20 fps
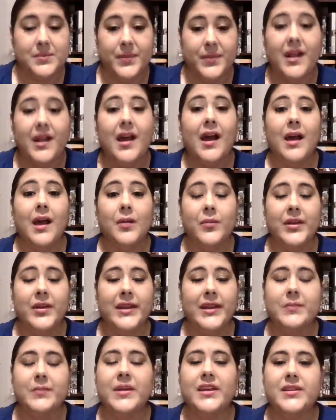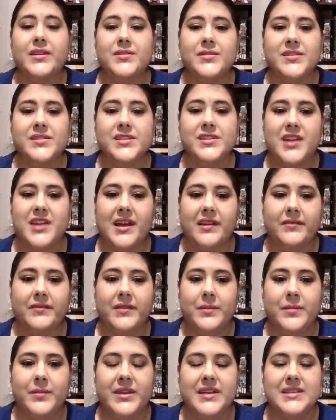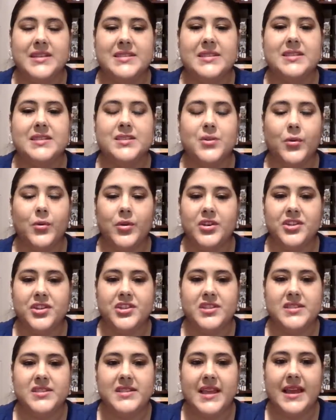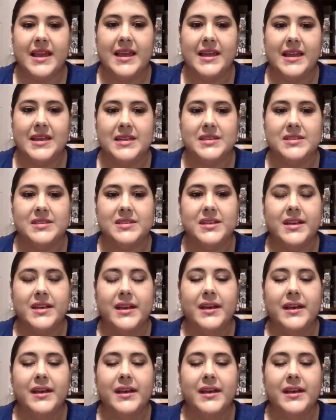but I want to get my usage out of it because it's gorgeous and